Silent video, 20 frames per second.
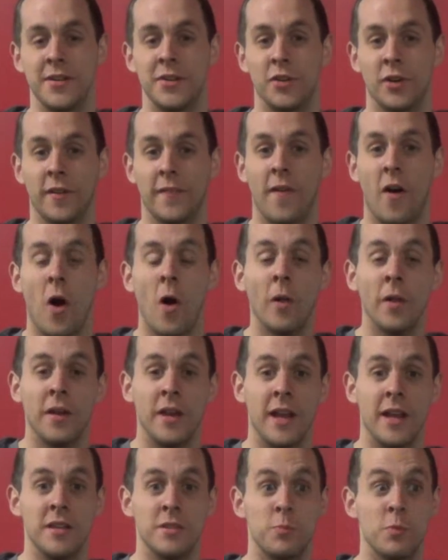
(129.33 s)
during the
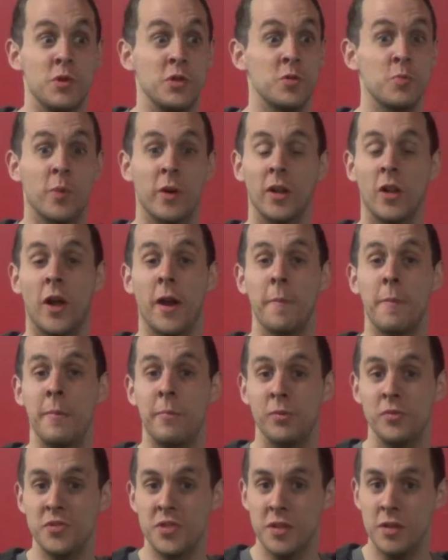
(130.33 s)
holidays, which is what a lot of
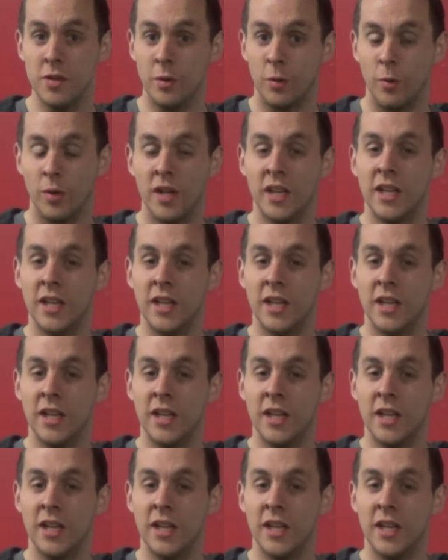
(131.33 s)
people do.